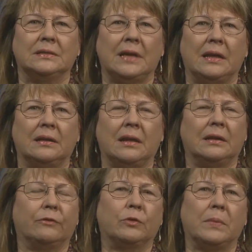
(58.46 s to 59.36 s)
data
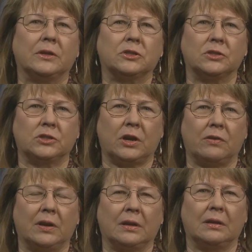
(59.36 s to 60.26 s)
and information
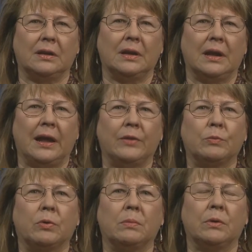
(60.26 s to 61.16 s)
sharing, and
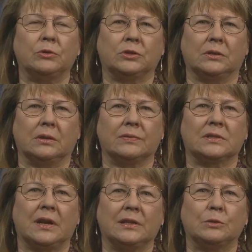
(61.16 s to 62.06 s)
the promotion of
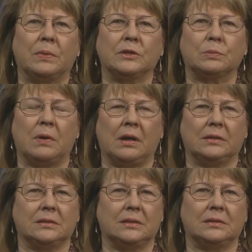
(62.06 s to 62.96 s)
science-based
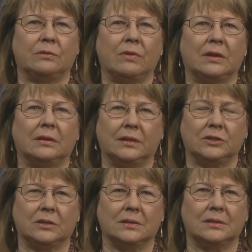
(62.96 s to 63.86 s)
policies and
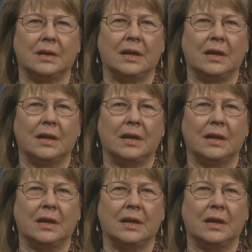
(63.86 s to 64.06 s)
regulations